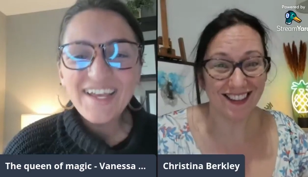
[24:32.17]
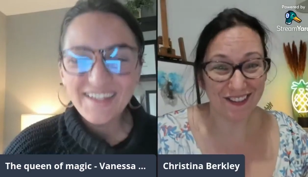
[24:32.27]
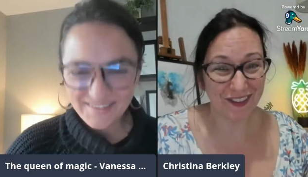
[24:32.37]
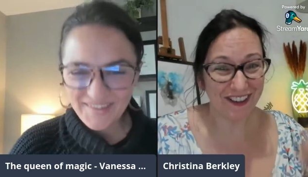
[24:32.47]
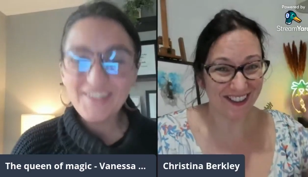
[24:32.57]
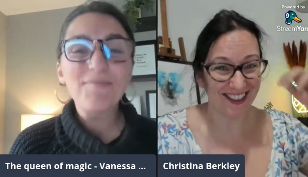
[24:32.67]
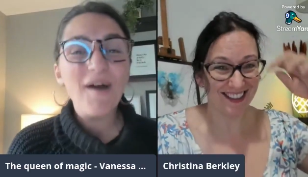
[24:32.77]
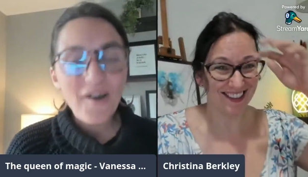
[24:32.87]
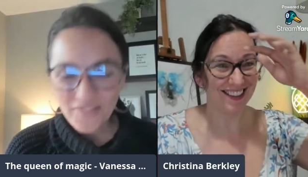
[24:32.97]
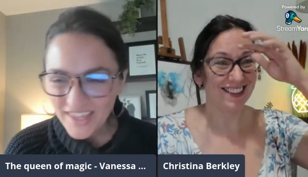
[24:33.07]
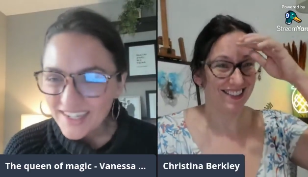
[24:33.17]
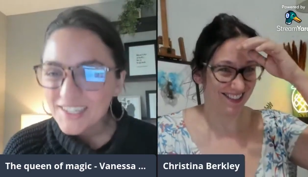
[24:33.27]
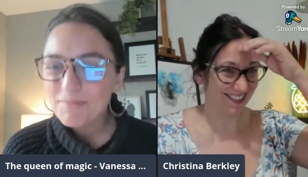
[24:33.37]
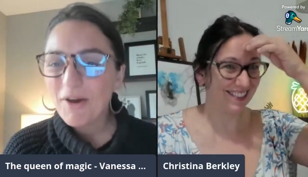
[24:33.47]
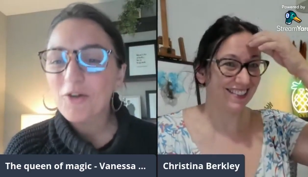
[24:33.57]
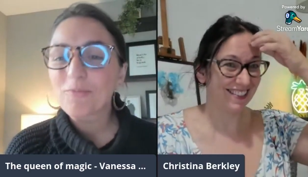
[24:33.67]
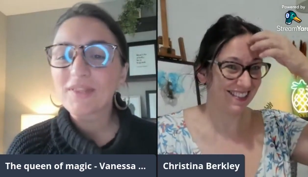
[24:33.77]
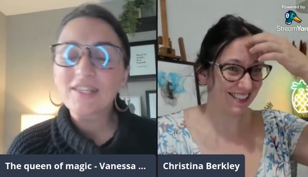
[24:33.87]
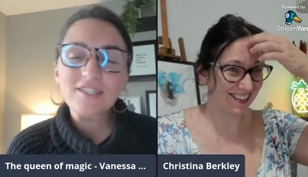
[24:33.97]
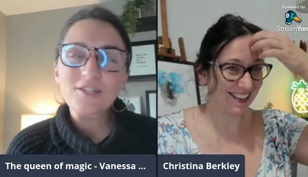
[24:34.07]
Speaker 1: It's both. It's both. It is both. But
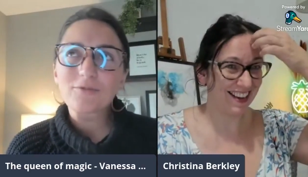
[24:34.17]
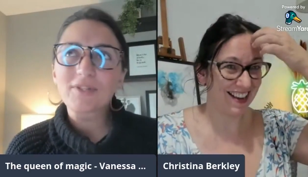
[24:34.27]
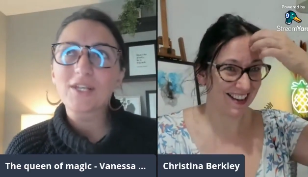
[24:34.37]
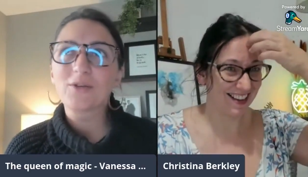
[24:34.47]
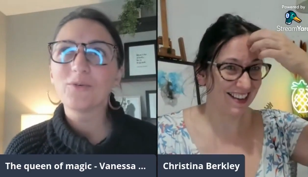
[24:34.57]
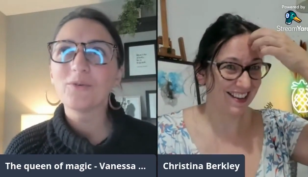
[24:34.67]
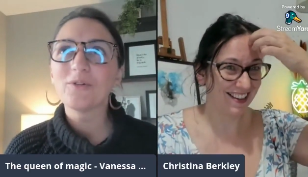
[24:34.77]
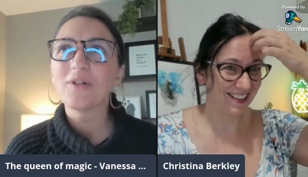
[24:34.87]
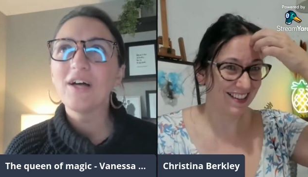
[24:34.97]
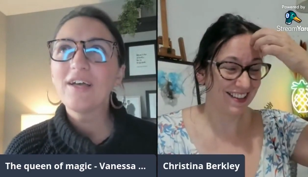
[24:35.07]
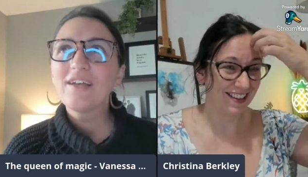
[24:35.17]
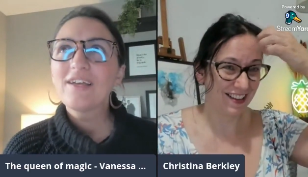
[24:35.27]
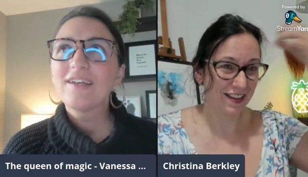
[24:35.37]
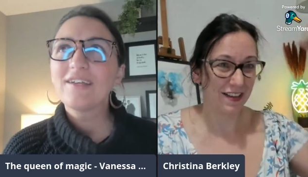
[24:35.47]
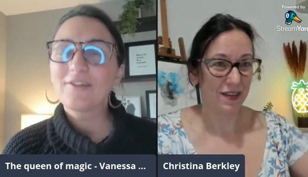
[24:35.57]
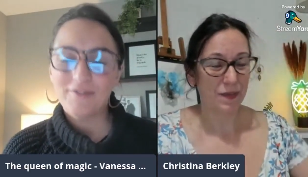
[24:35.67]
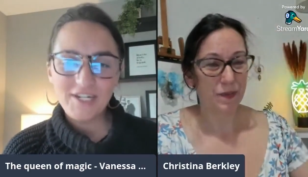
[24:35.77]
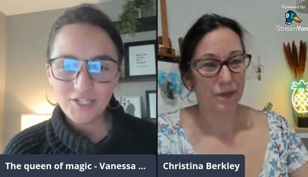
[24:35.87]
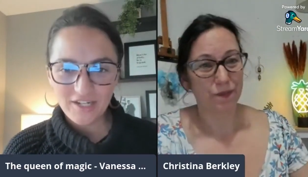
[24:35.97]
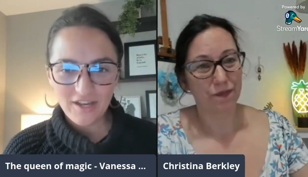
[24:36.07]
this is a really cool
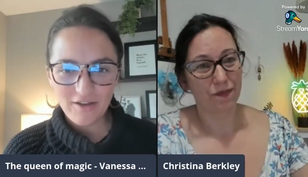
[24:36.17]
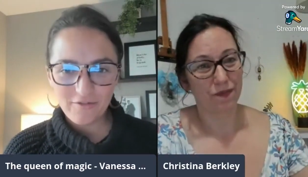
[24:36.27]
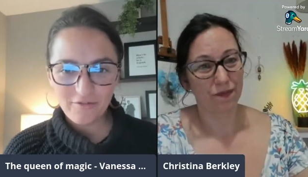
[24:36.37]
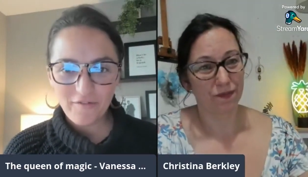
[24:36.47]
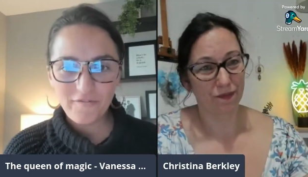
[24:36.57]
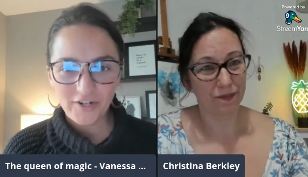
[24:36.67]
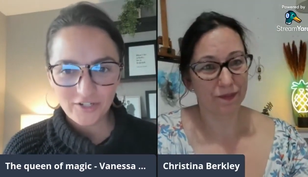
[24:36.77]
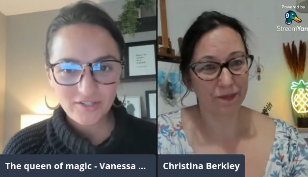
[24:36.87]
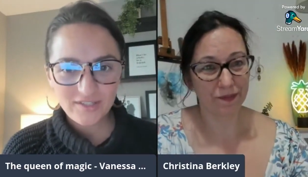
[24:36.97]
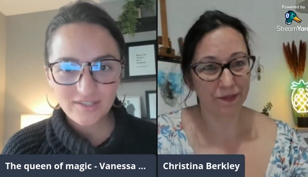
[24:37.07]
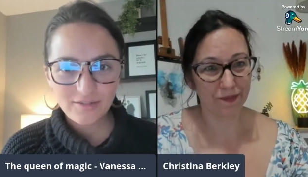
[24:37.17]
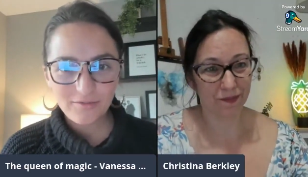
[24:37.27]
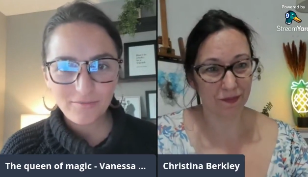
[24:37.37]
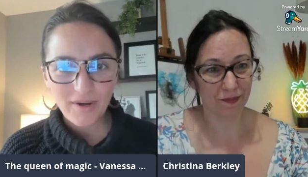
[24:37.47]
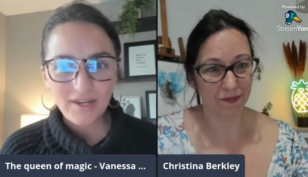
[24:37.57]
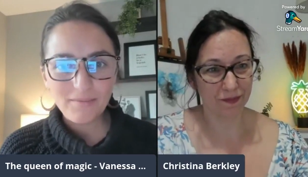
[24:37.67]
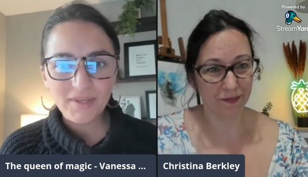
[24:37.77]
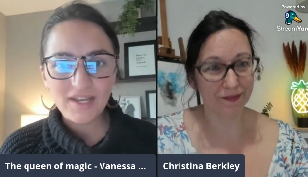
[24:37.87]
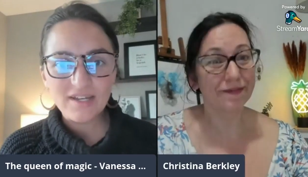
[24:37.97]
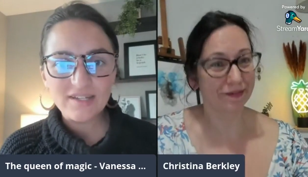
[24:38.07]
iteration of firsts, right?
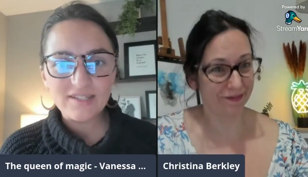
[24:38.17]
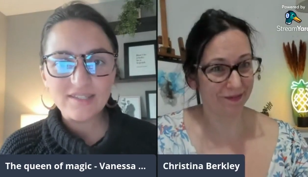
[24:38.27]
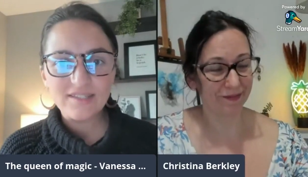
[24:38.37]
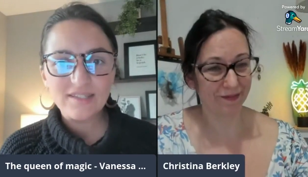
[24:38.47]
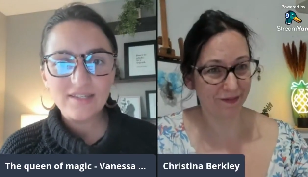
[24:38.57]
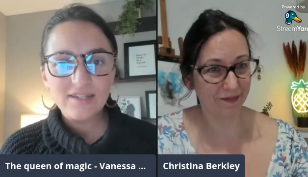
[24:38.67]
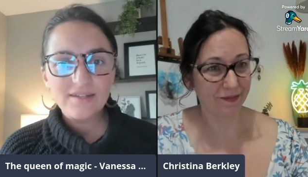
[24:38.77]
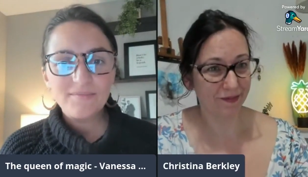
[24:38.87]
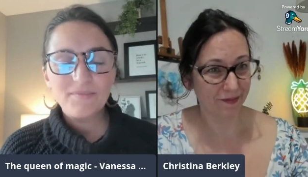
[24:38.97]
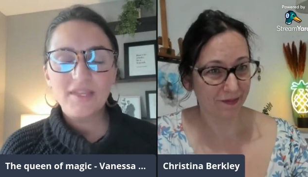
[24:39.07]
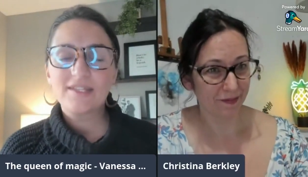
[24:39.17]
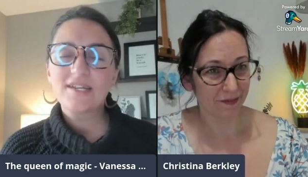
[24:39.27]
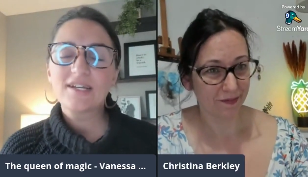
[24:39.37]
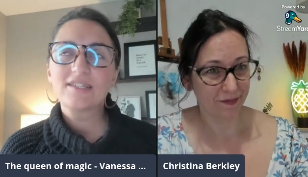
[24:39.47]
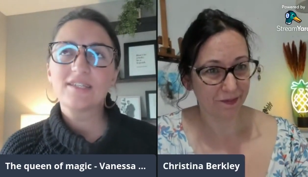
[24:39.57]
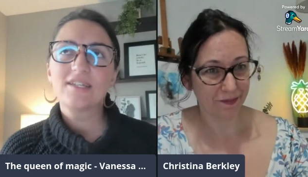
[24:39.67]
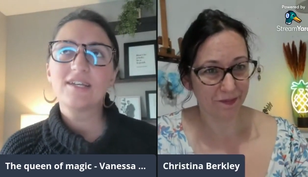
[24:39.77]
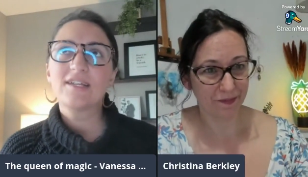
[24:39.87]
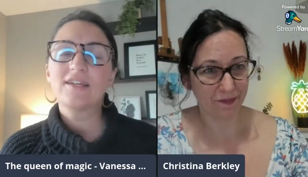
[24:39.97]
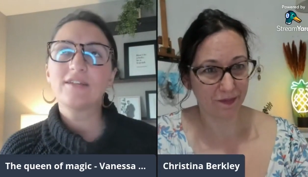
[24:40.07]
Because mm-hmm it does. It,
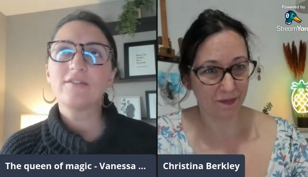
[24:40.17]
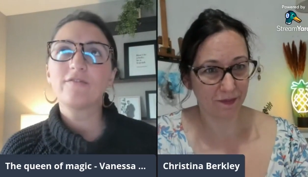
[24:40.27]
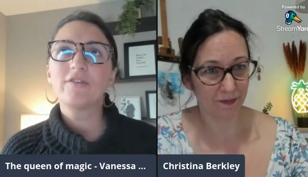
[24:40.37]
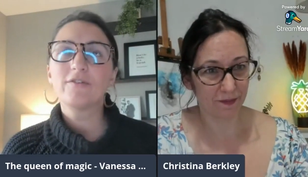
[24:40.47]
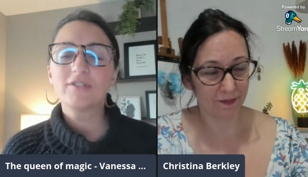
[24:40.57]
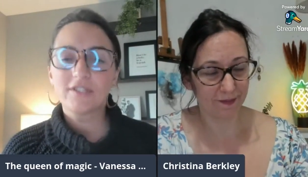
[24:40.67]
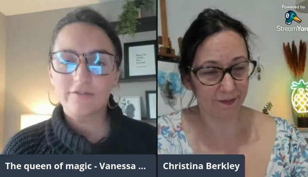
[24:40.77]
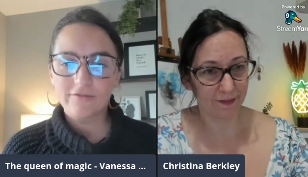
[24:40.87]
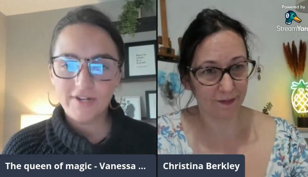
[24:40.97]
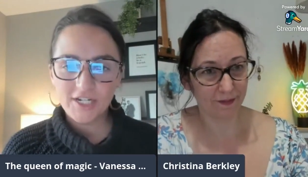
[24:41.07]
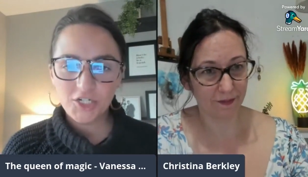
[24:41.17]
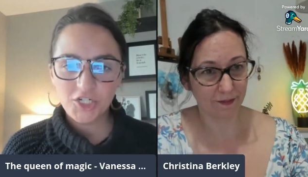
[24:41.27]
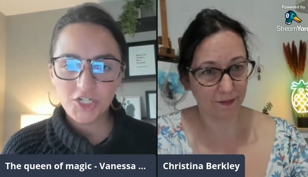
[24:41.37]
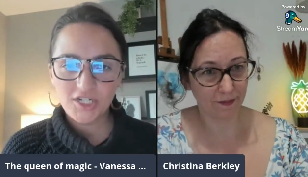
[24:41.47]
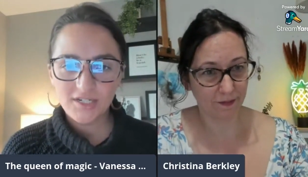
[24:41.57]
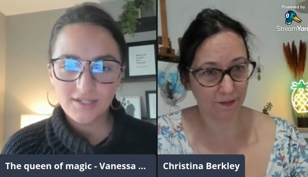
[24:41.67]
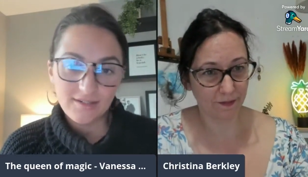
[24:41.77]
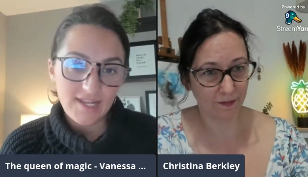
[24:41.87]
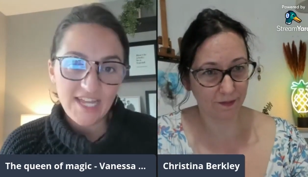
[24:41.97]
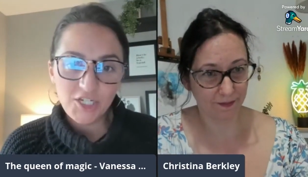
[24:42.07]
it, it infuses a fresh
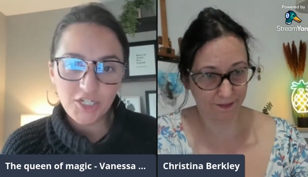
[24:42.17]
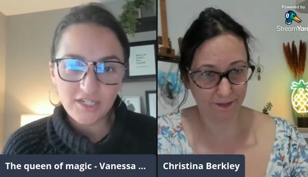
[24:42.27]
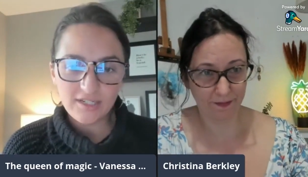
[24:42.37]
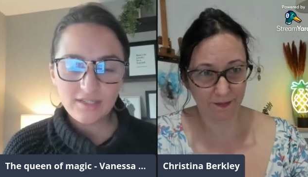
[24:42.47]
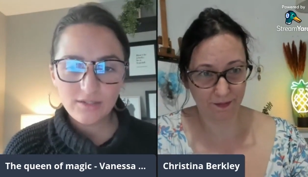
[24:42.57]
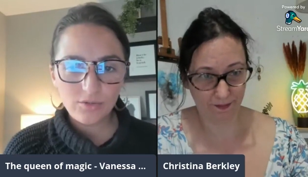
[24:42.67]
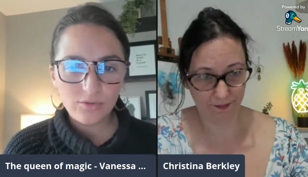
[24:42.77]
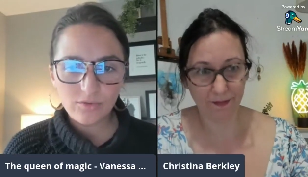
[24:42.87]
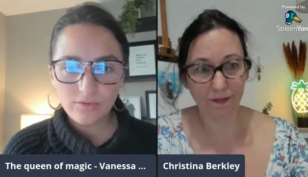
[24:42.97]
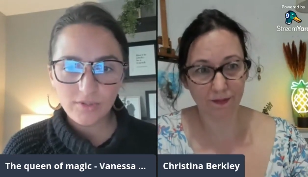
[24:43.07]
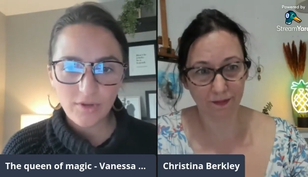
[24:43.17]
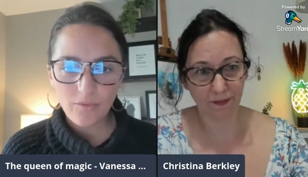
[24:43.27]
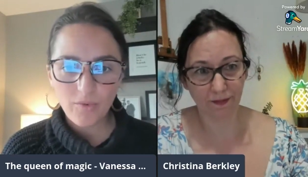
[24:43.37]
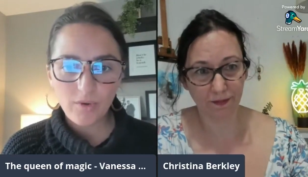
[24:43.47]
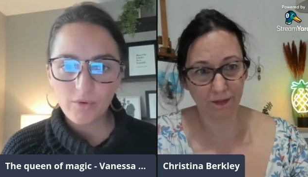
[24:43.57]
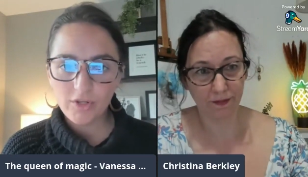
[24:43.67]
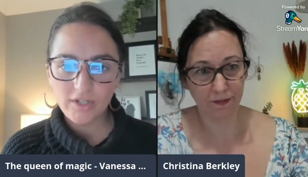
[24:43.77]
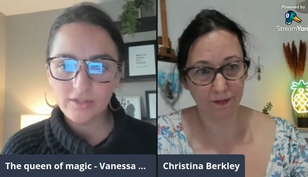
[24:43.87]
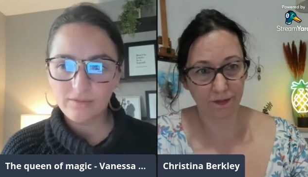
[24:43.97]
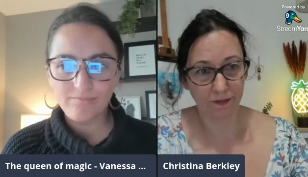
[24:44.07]
edginess to you know what could
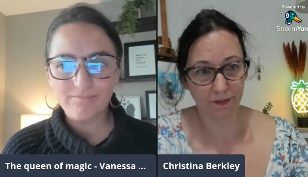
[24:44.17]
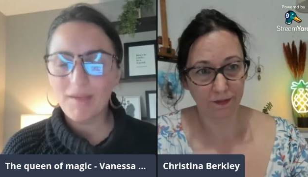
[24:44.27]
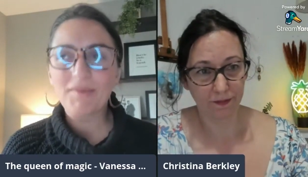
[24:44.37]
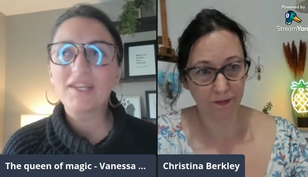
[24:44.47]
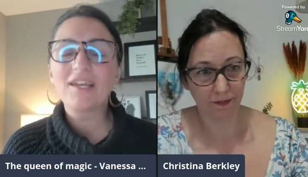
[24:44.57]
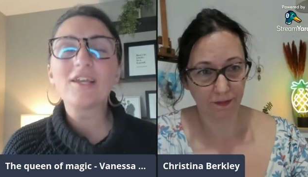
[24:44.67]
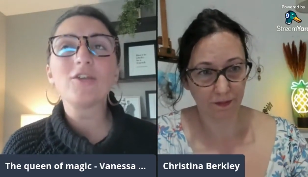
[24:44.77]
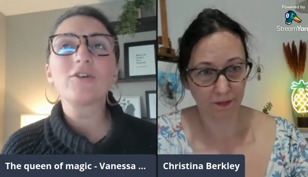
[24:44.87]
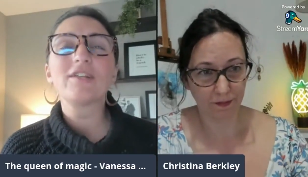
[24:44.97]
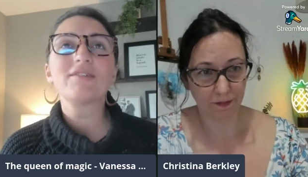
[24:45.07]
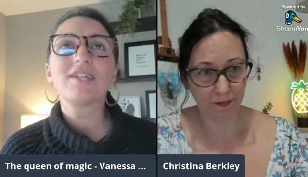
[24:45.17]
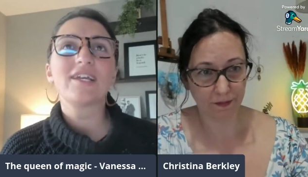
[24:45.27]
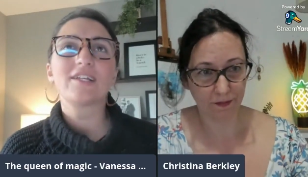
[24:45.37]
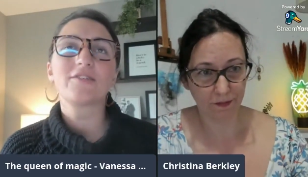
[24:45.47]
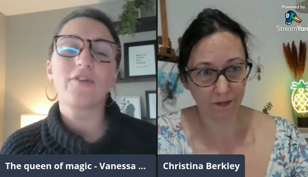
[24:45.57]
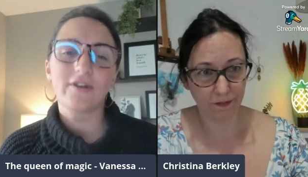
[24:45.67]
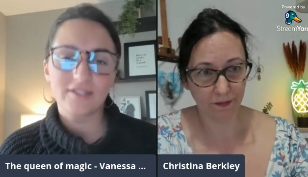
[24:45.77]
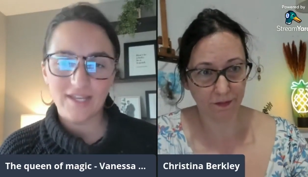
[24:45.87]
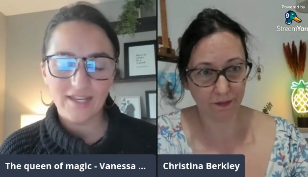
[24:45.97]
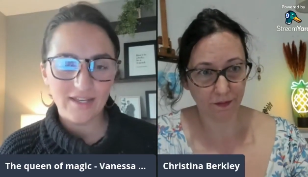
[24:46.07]
it. I mean, you could even take it as far as
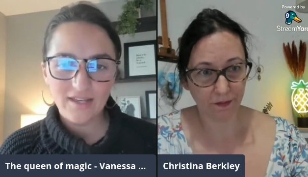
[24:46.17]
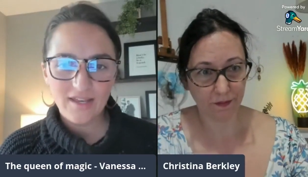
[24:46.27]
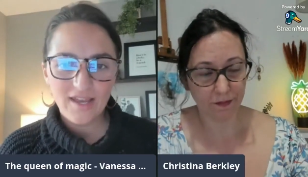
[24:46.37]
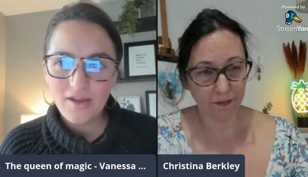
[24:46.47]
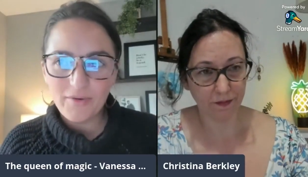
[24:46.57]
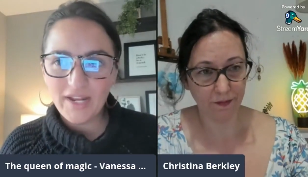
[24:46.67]
like how would